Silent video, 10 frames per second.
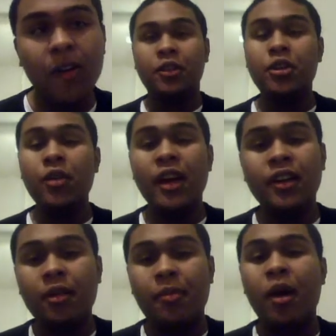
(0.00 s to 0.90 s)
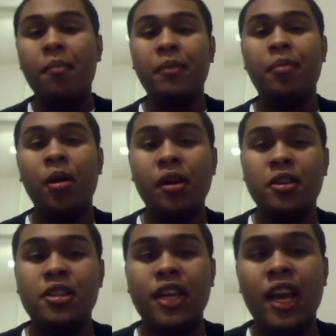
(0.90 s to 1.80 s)
The two end up helping Paul
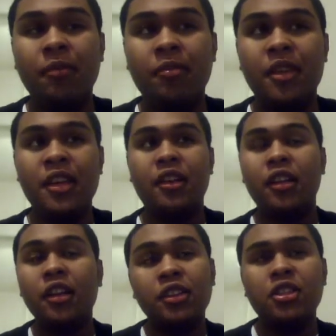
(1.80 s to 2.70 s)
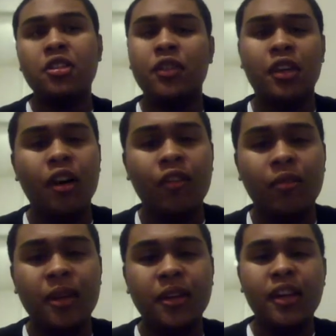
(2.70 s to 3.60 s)
escape the clutches of the
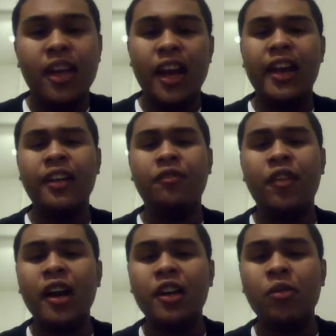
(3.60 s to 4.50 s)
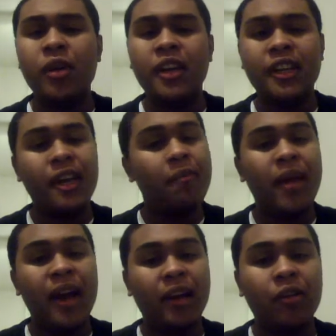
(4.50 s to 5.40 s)
government and find a way to get
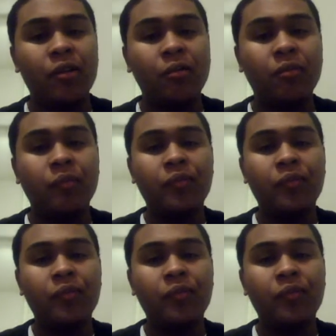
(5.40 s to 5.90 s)
back home.